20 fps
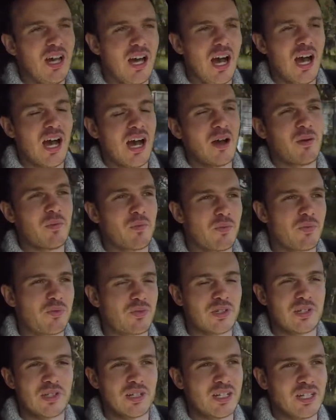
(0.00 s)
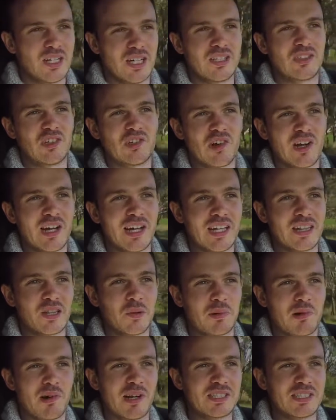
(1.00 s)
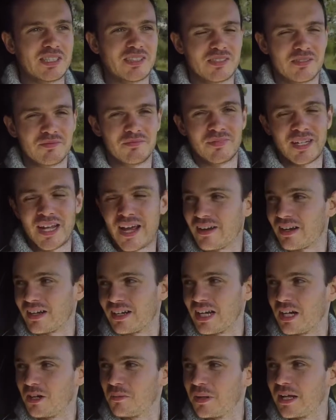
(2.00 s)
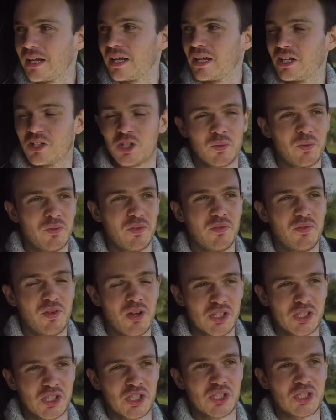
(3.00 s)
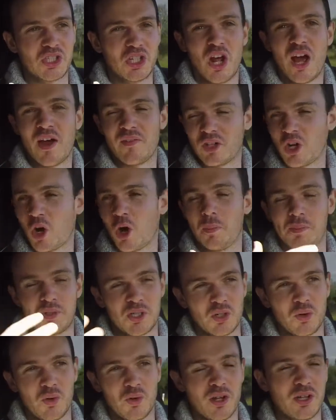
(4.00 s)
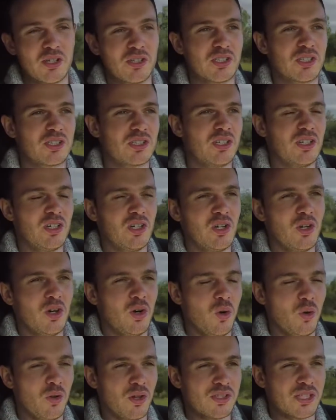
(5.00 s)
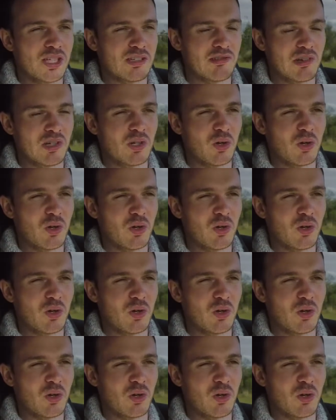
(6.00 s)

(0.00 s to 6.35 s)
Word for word: um, to you know to try and get the price down a little bit into versus you know having to option all those all those extra